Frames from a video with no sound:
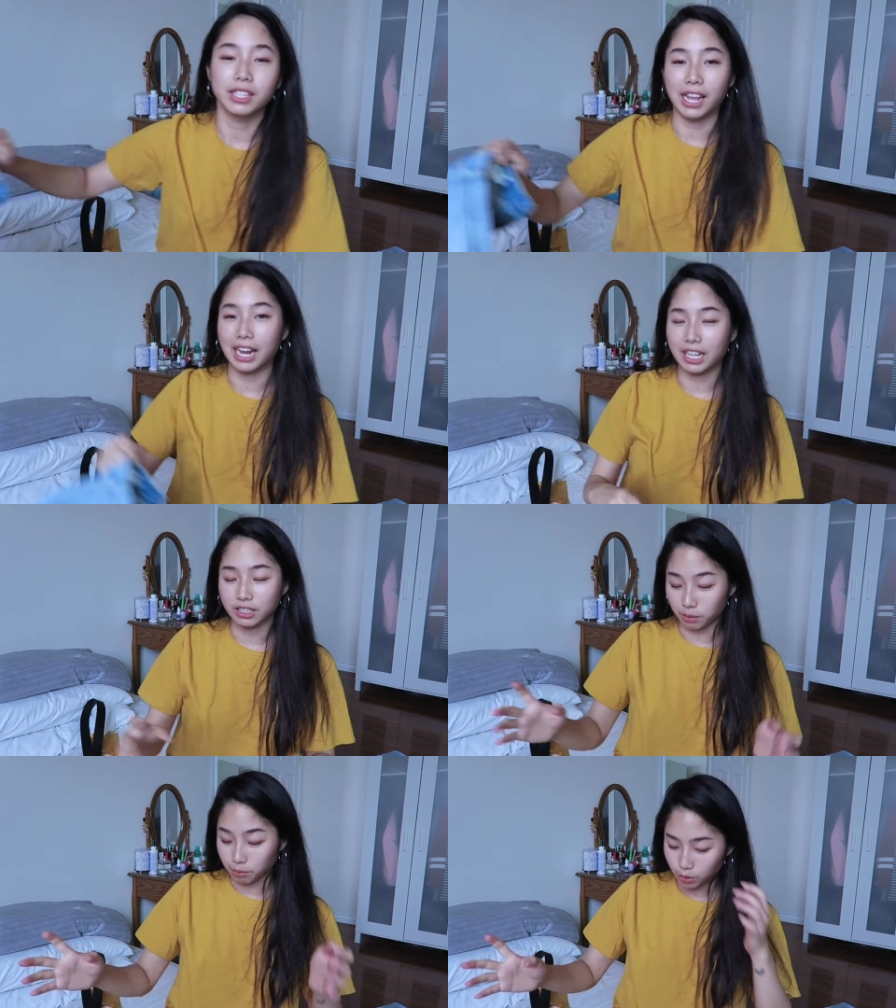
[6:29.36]
was
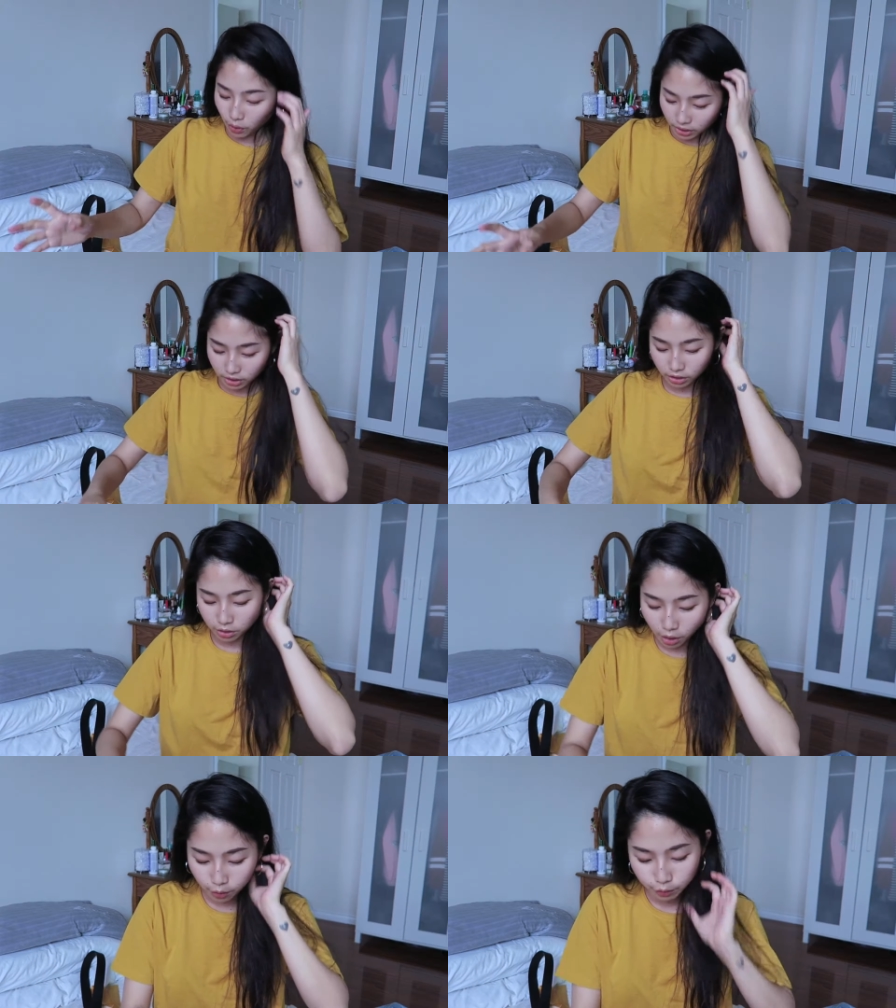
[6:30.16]
lacking some shorts.
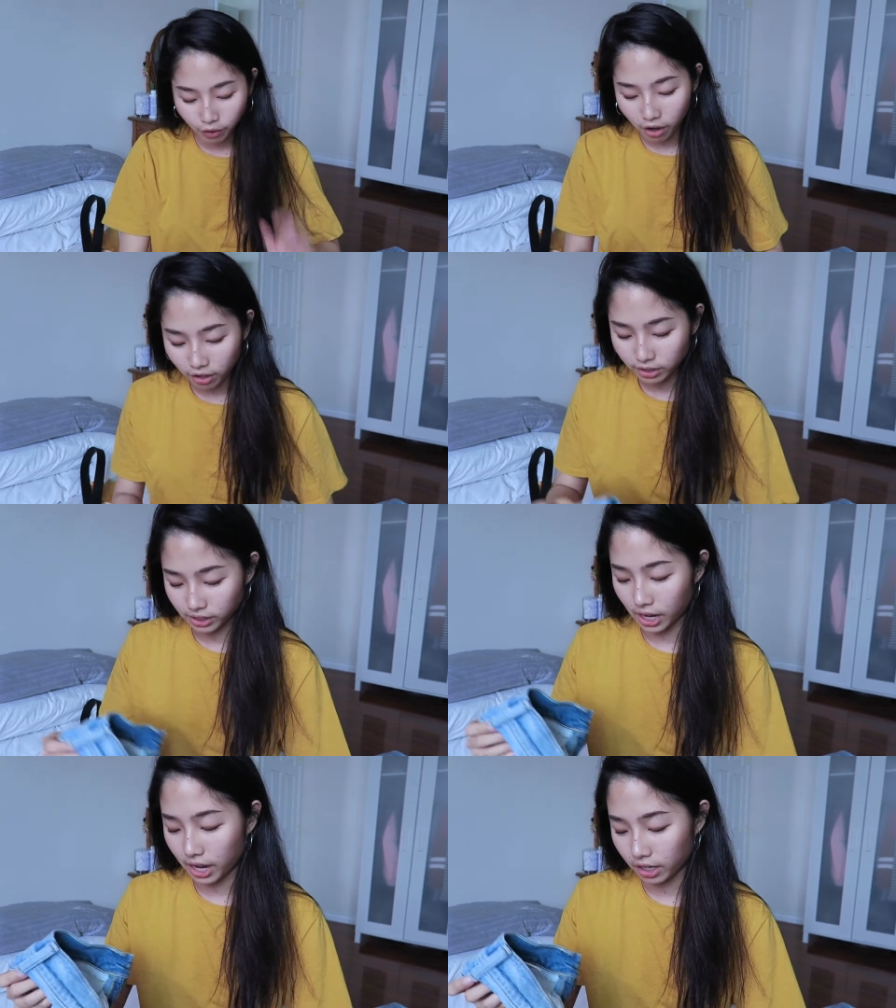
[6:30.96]
So first,
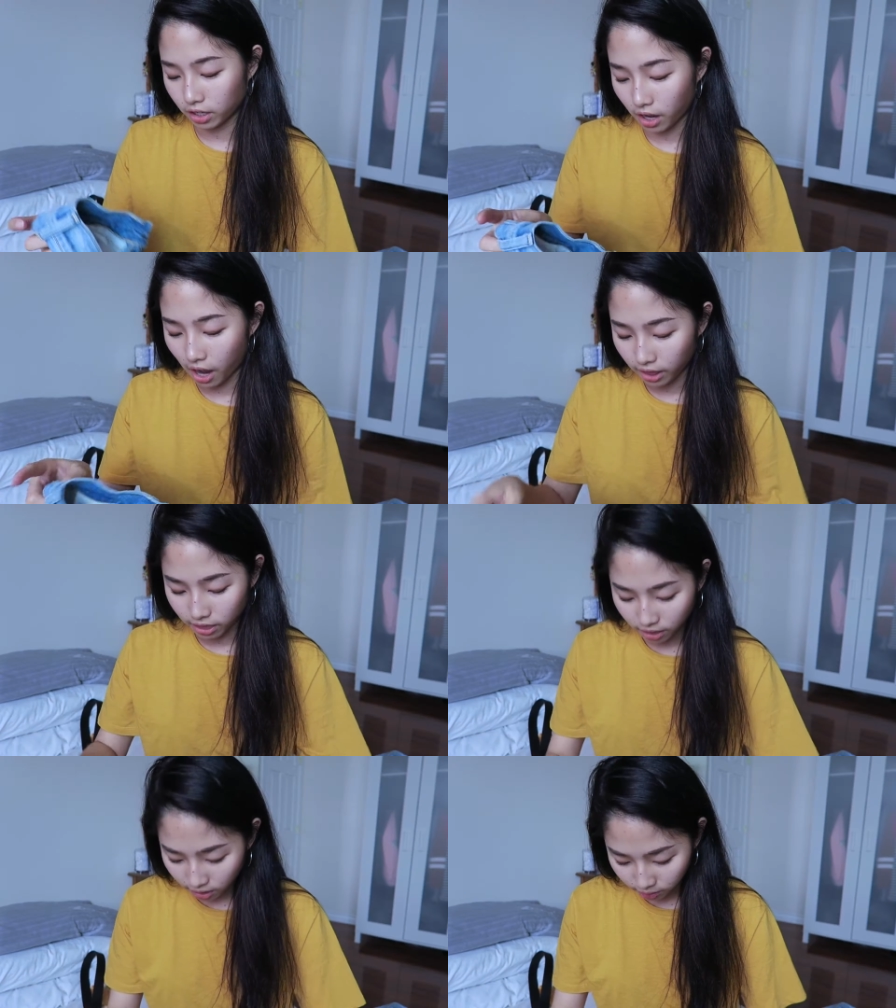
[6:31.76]
I
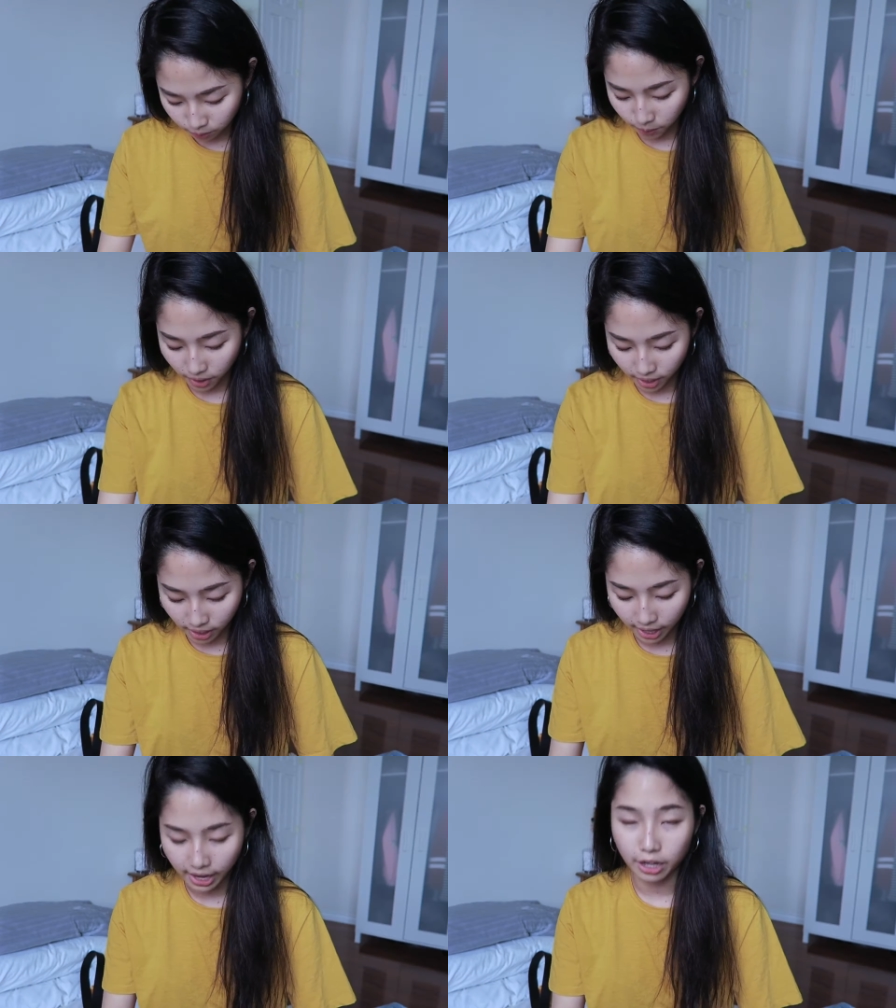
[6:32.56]
got this one.
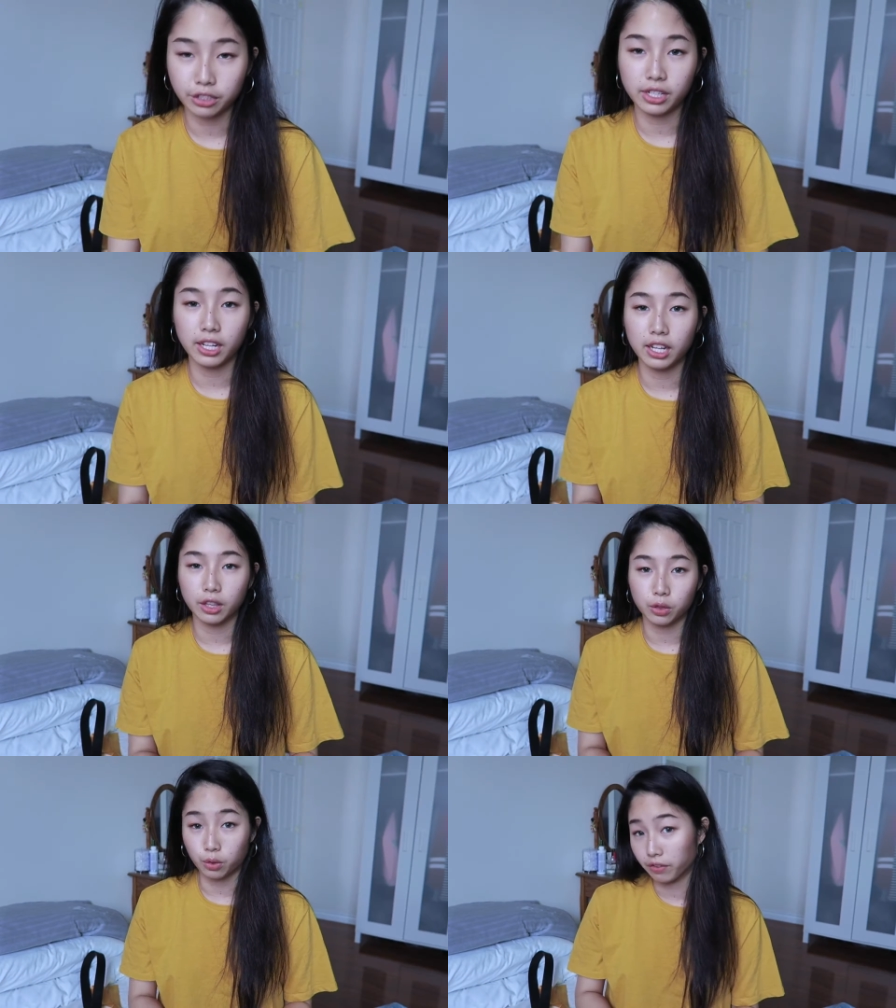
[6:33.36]
I
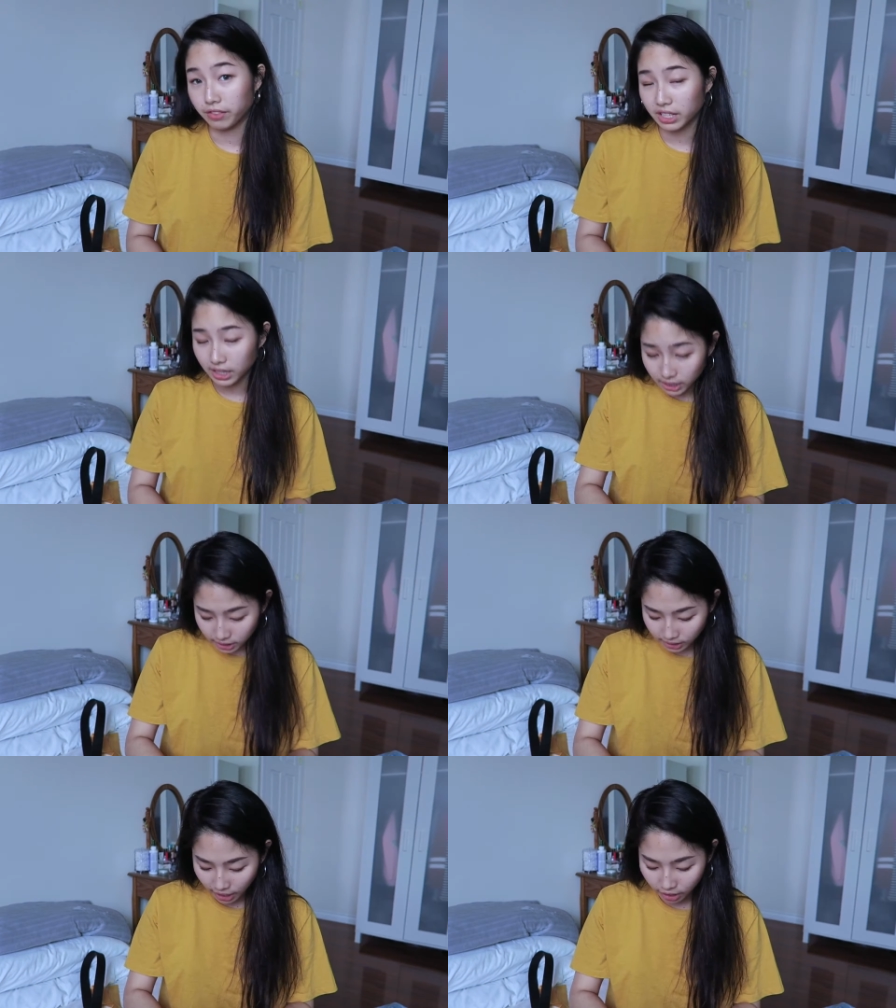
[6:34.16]
actually thrifted
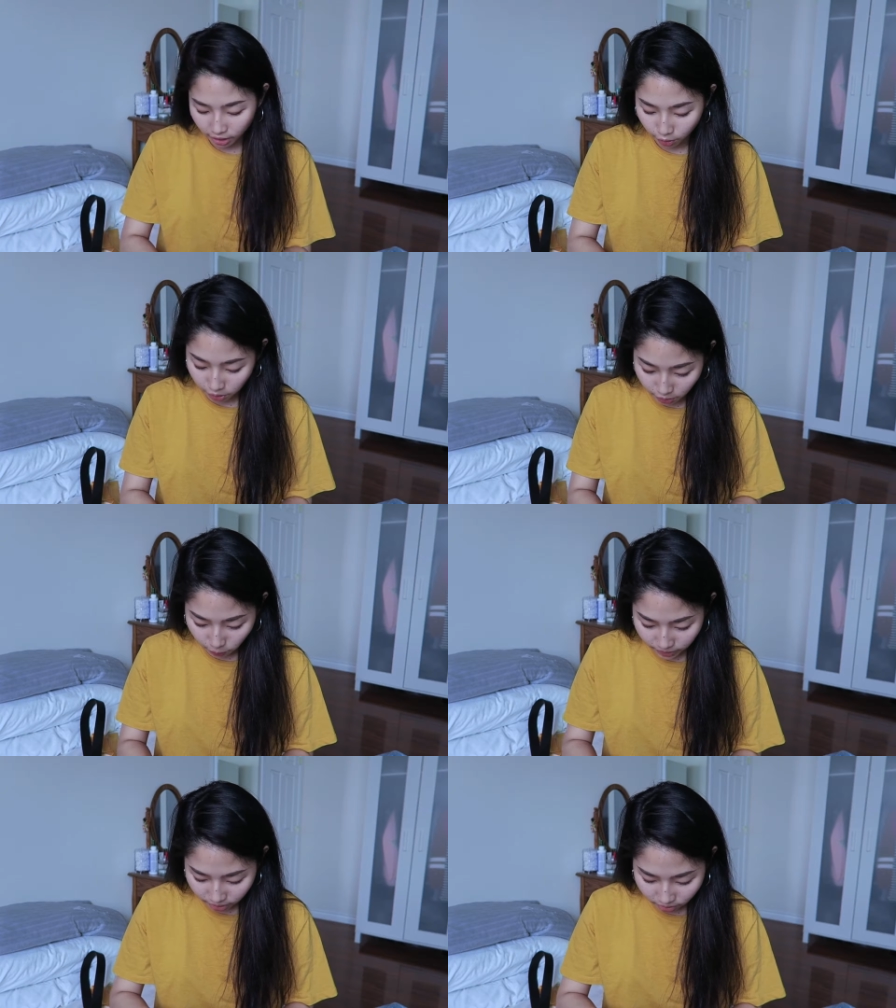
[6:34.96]
this at a
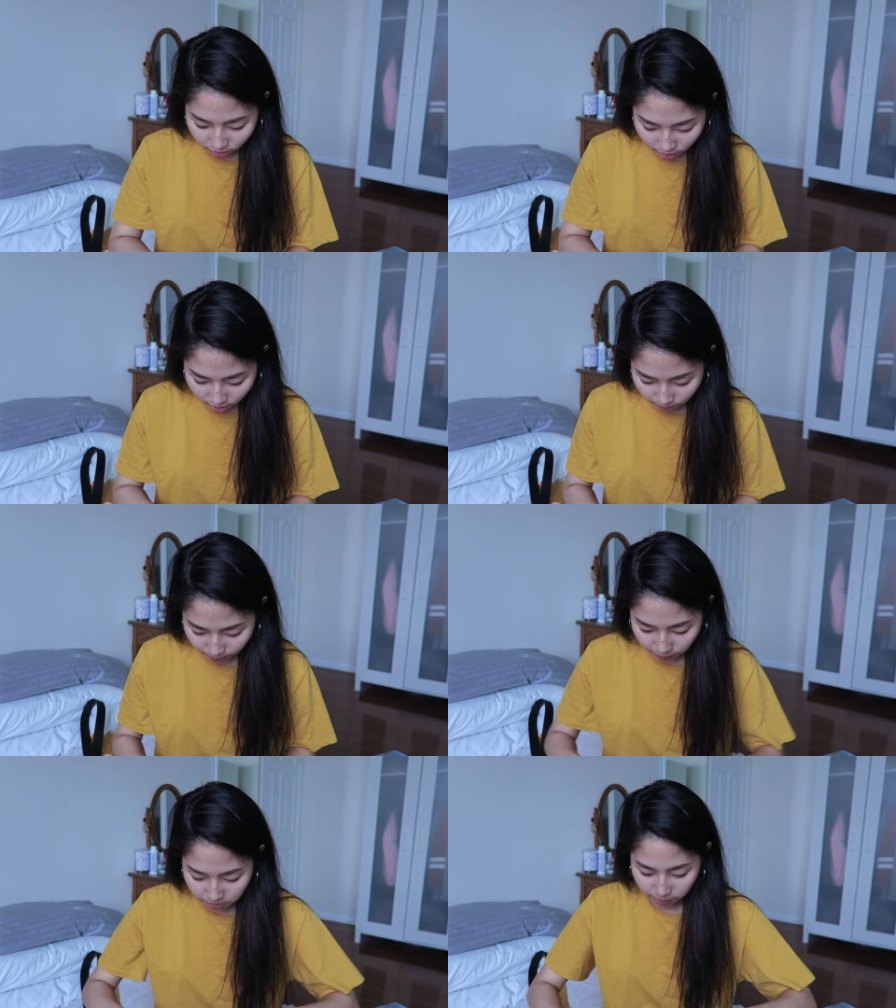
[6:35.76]
Goodwill.
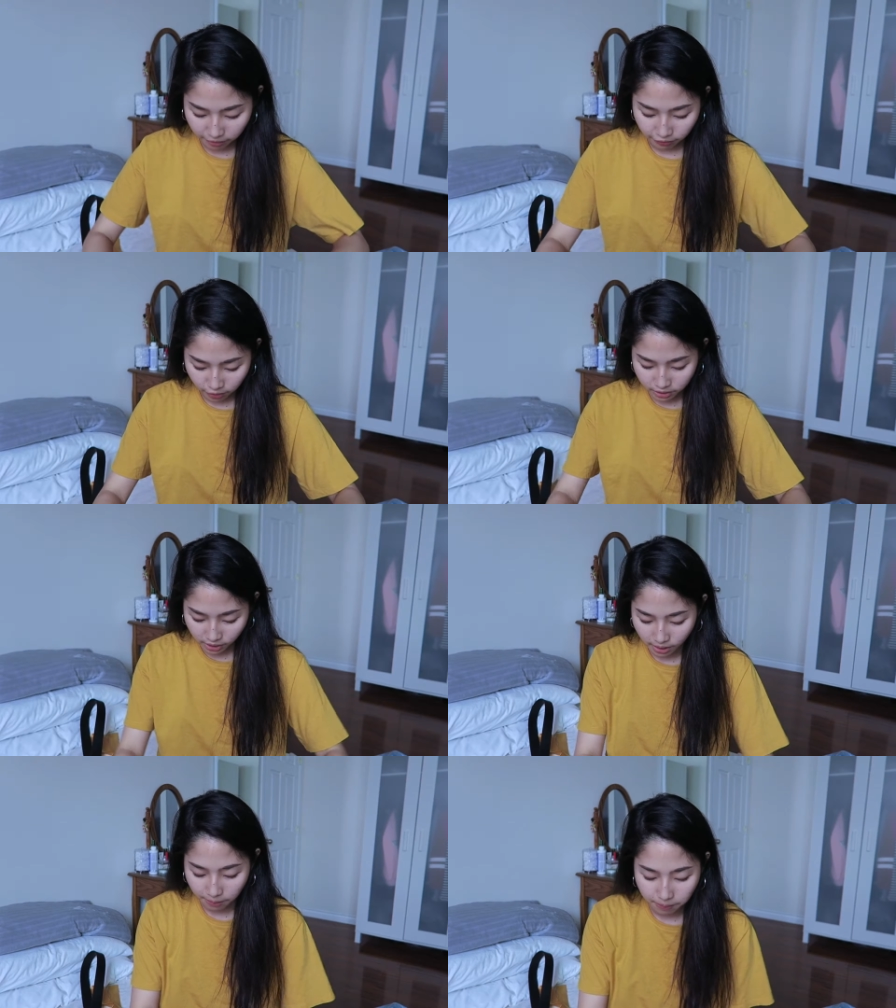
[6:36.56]
Um, it was my first
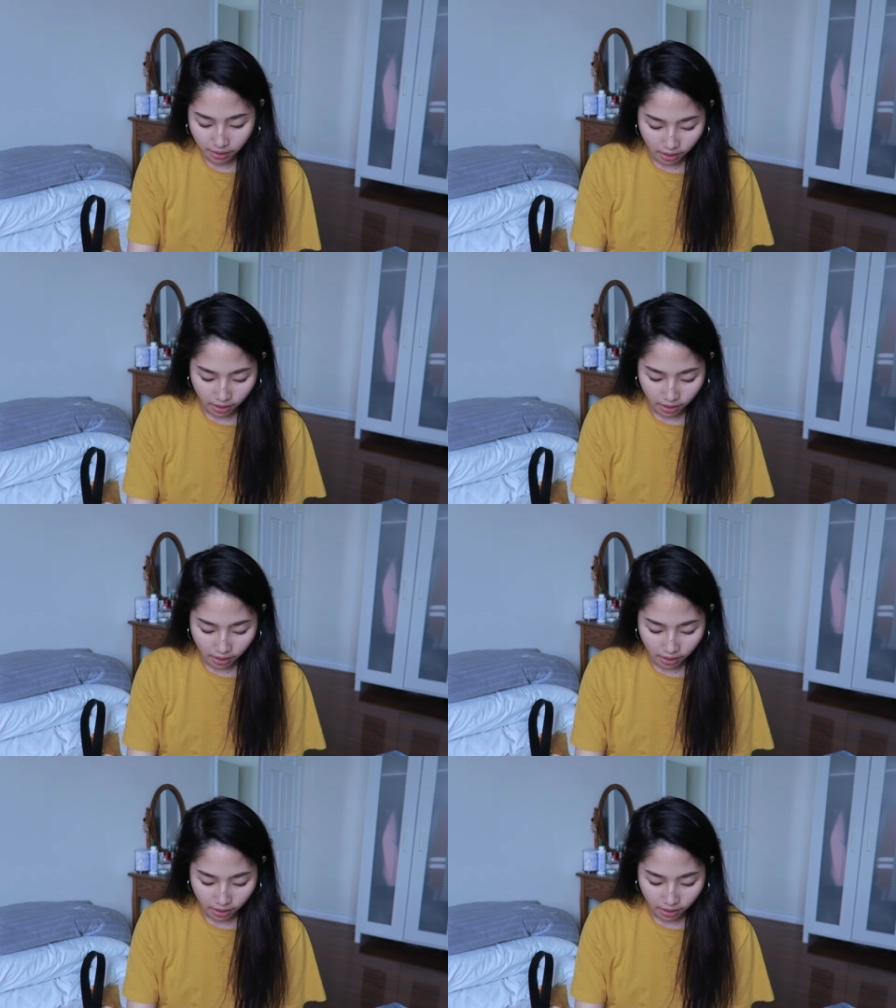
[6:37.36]
time